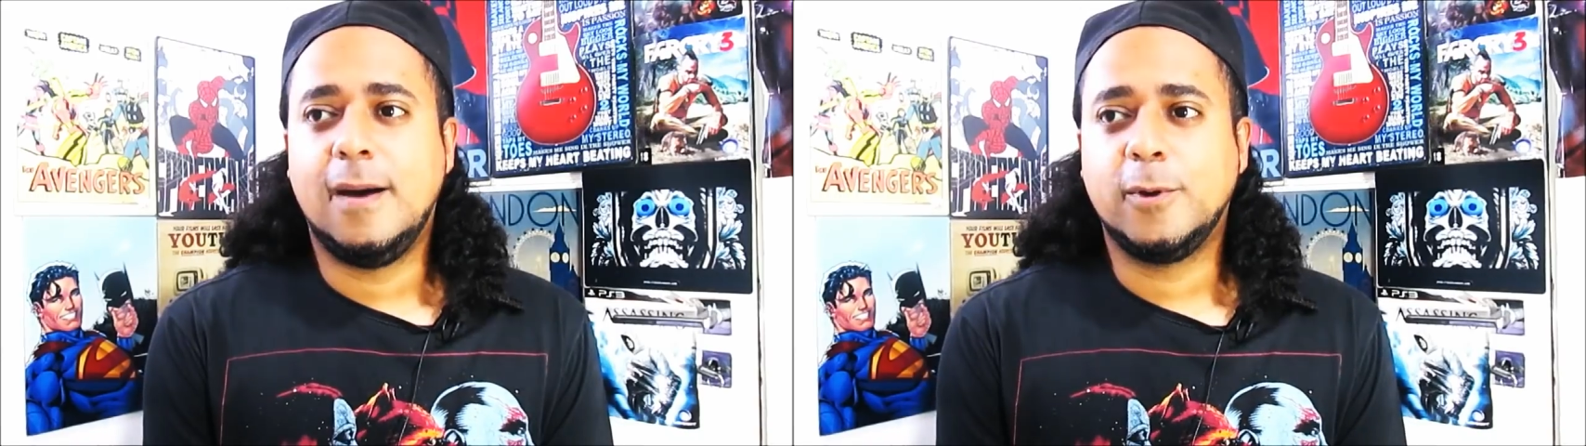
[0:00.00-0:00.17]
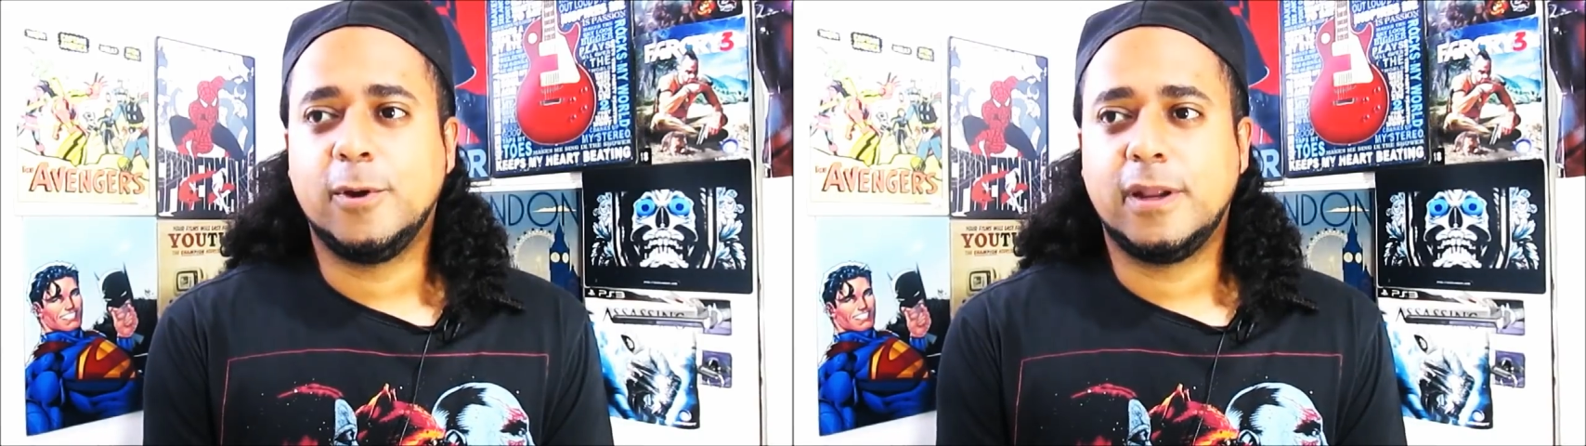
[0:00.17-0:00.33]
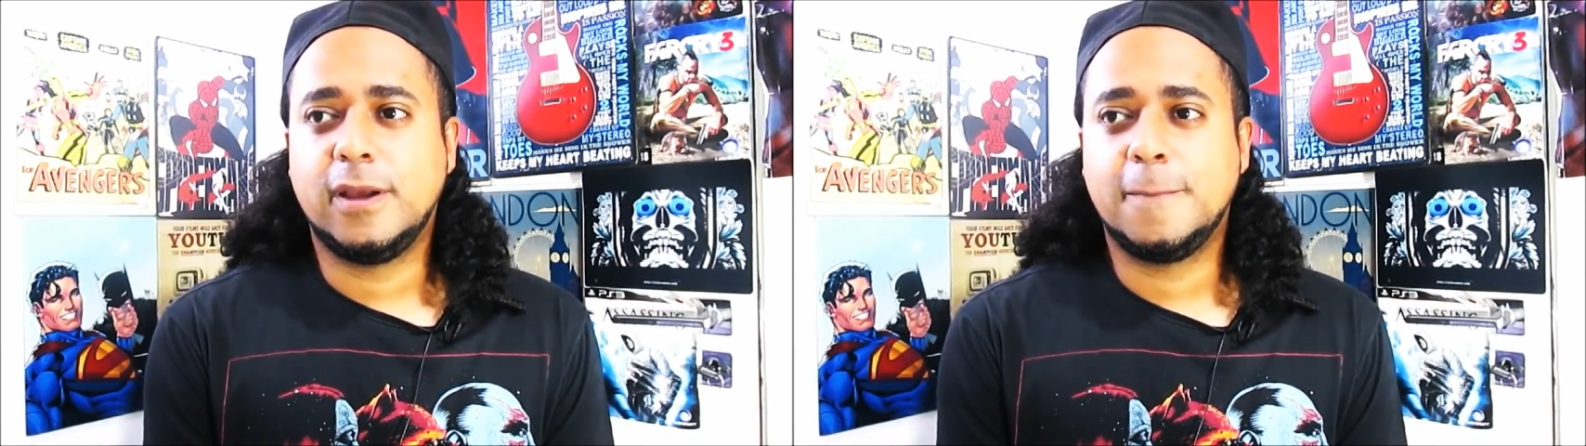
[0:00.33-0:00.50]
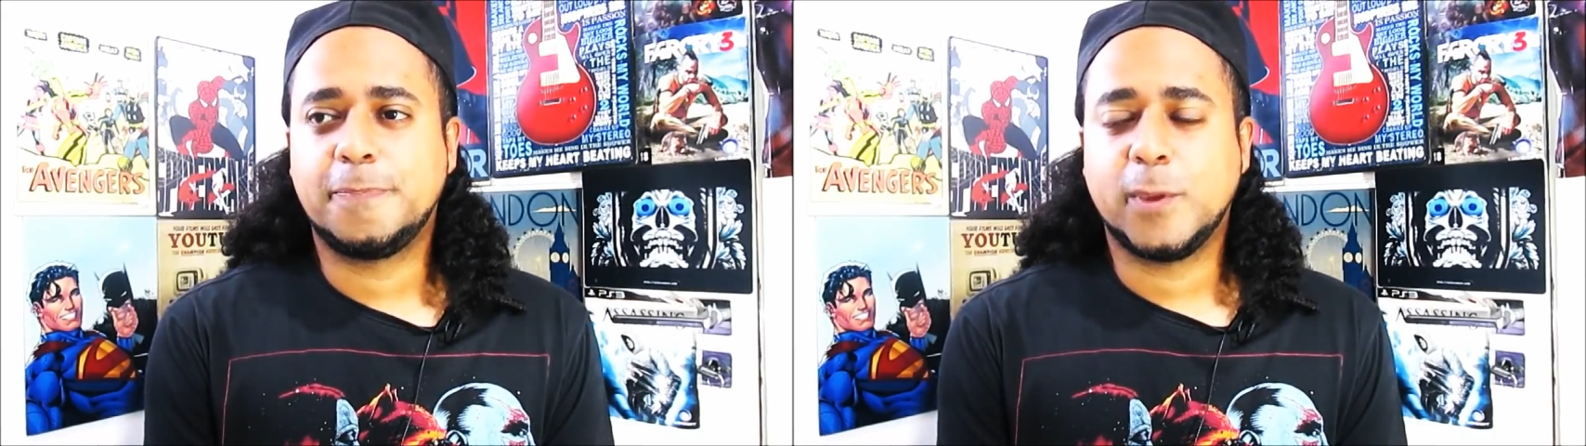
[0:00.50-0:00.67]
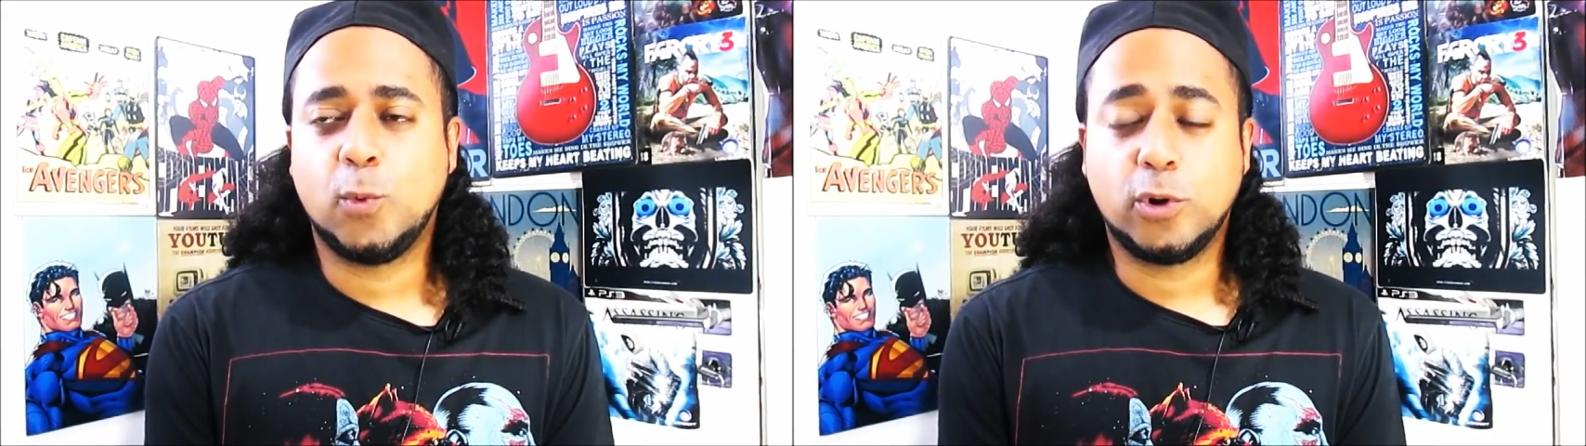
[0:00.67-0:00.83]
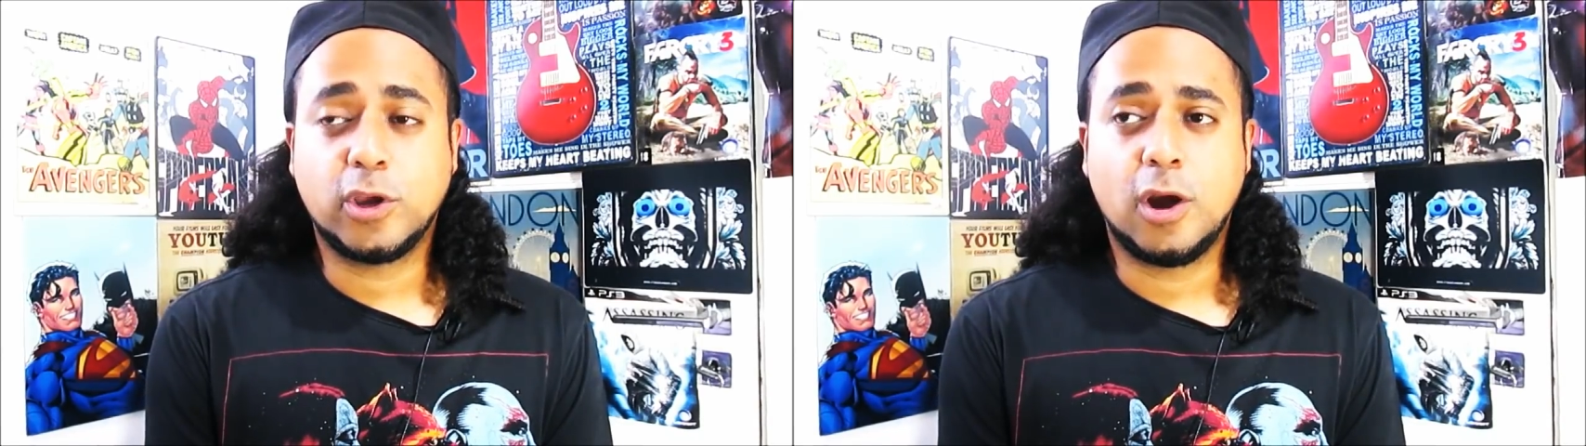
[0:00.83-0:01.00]
I'm gonna
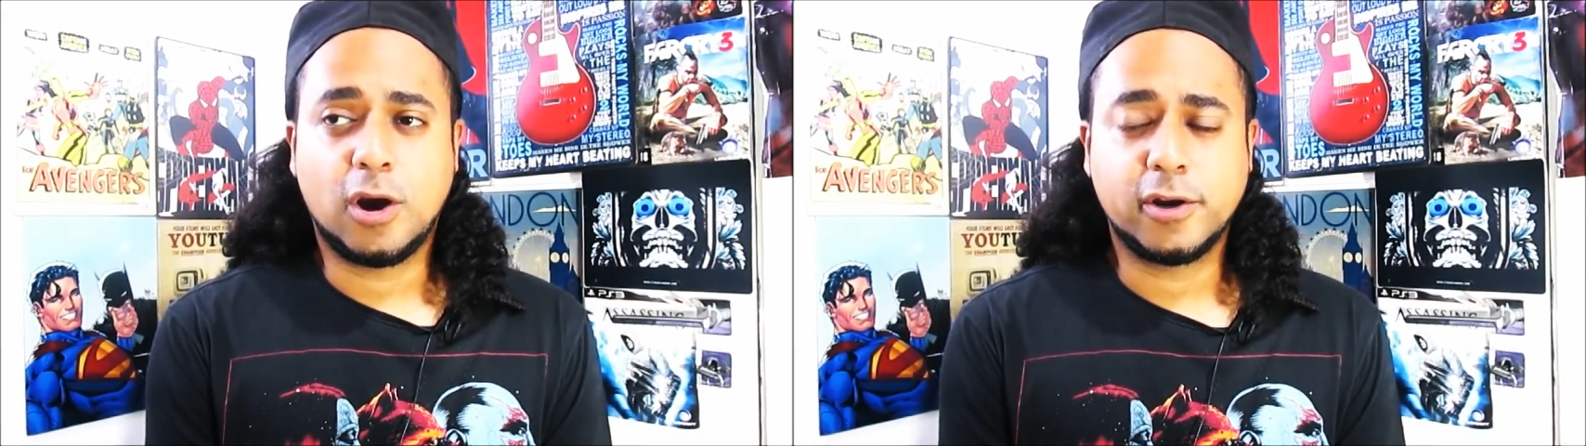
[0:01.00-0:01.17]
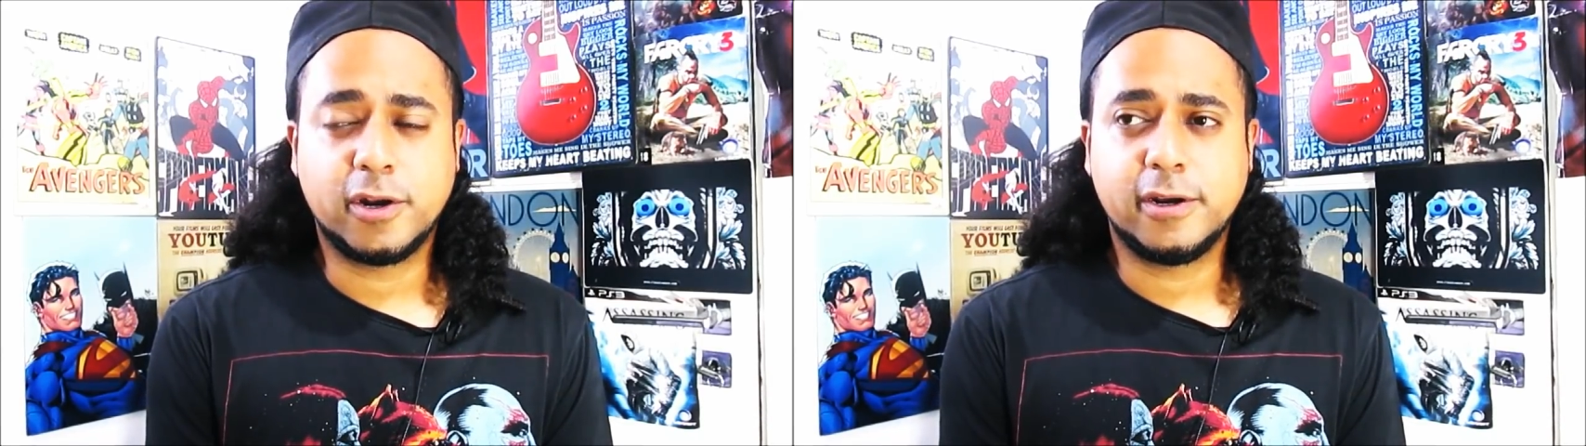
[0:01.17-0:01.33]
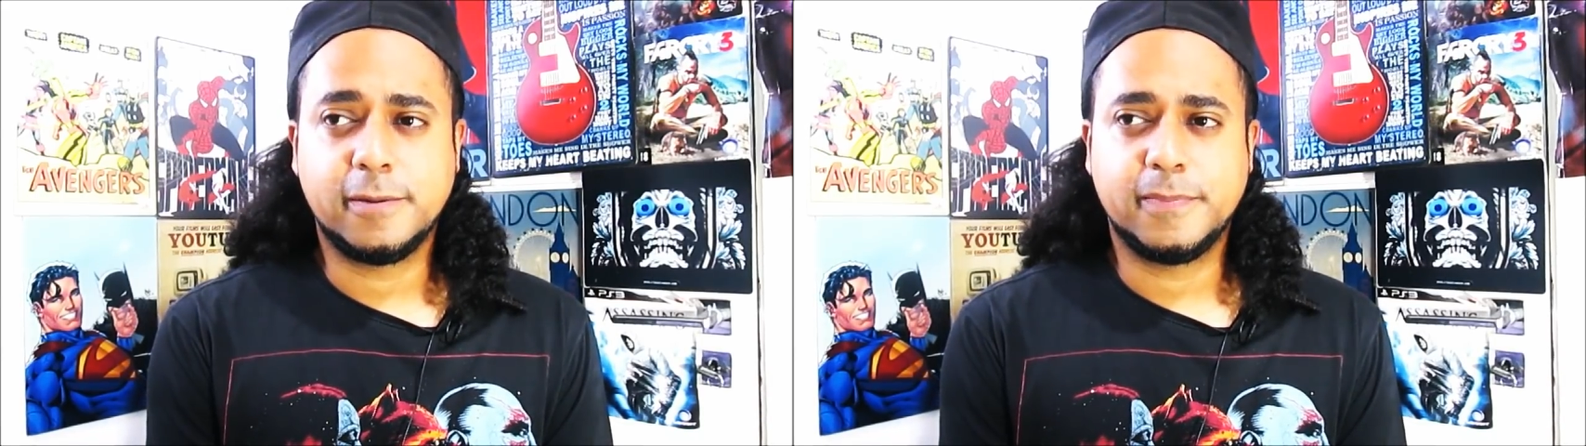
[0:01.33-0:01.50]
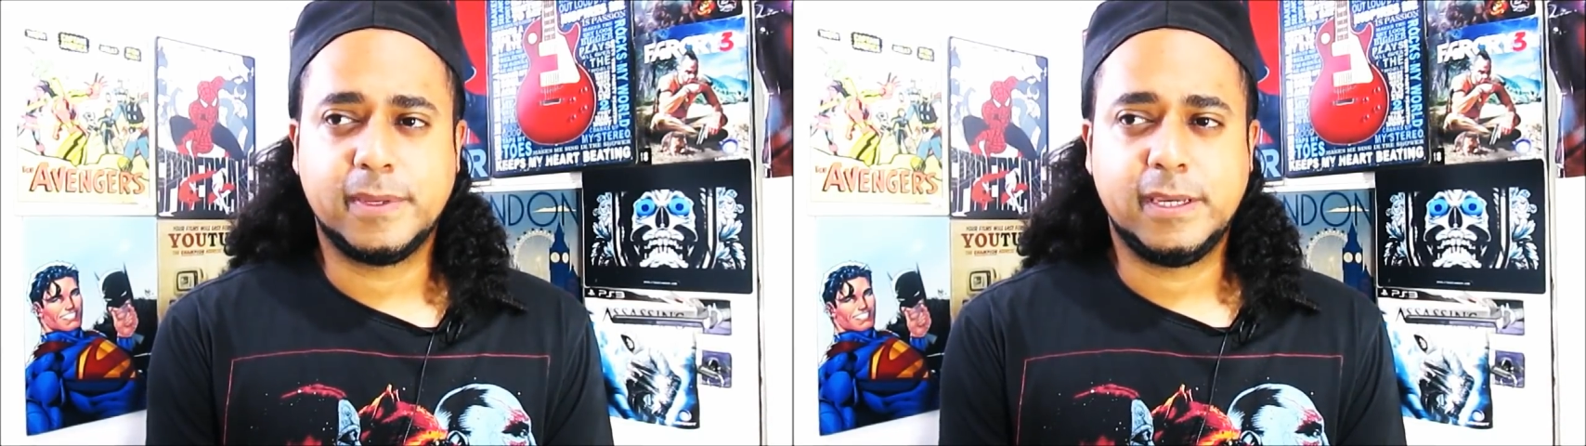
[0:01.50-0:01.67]
work harder